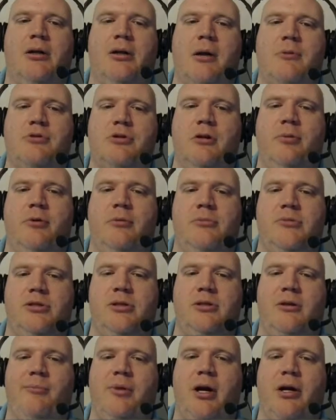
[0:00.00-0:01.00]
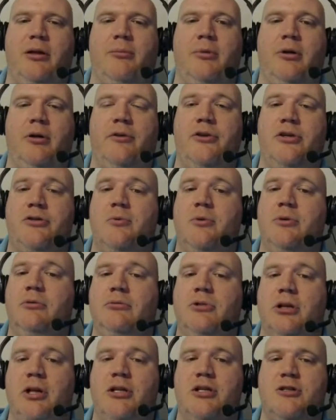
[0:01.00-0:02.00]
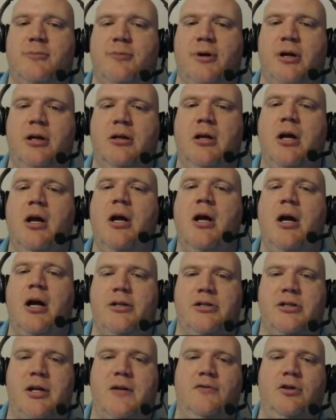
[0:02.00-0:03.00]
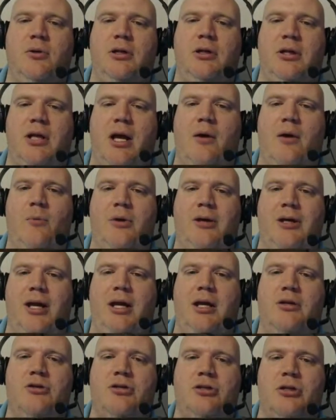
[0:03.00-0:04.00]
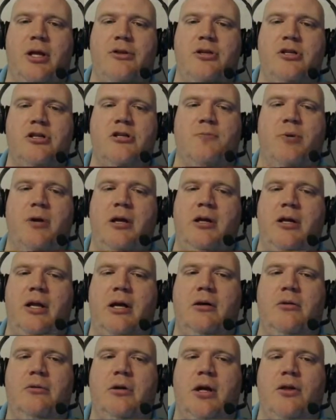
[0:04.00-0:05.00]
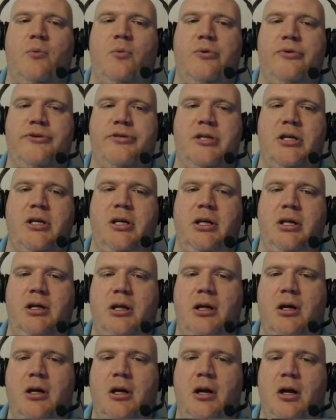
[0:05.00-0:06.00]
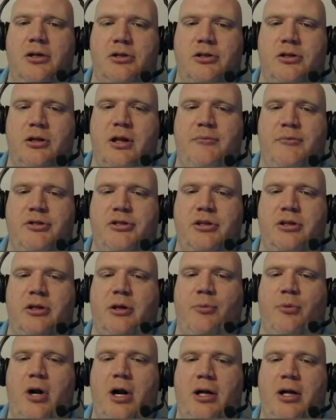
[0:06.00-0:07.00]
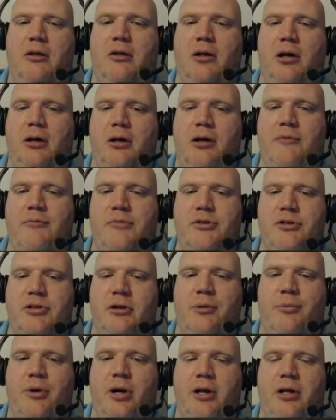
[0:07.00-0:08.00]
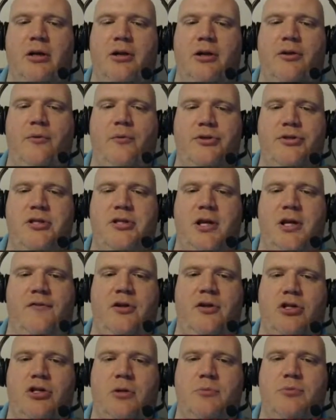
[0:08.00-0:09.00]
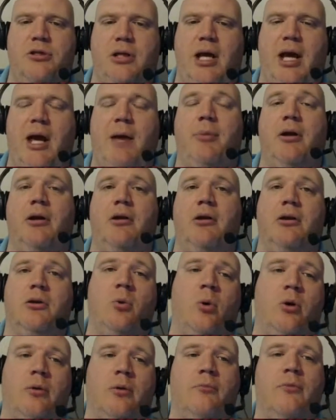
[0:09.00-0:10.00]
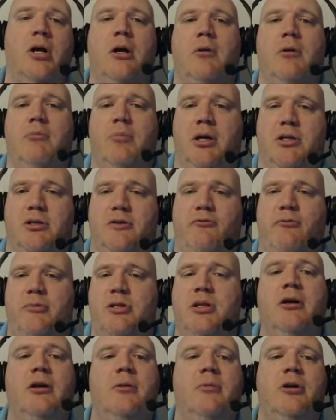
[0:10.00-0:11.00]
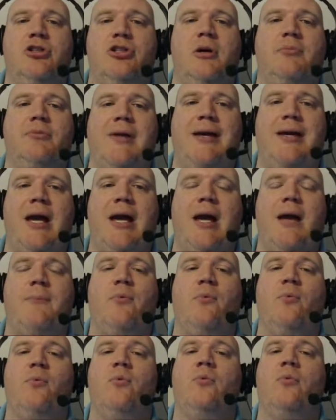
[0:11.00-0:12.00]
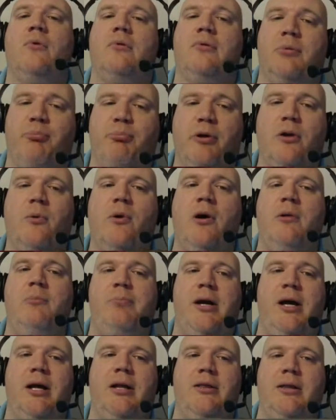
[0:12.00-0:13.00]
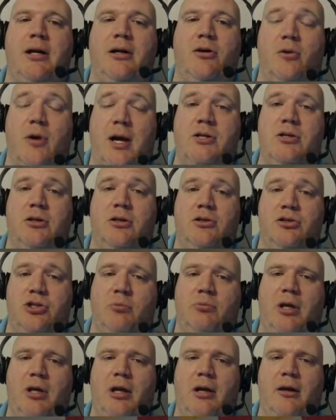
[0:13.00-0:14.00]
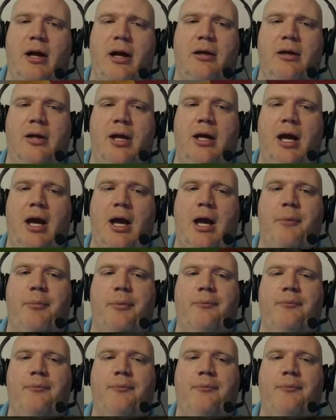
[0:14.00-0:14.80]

in, I was going to put a mycelium block in the middle of this one to let it spread. Instead of doing that, we can just let this spread down, and then we'll see, because it'll have mycelium right here, and it'll have mycelium right here, and then we'll see if it jumps the gap into the corner. Because if mycelium could jump that gap, we could pretty well bet that grass can jump that gap.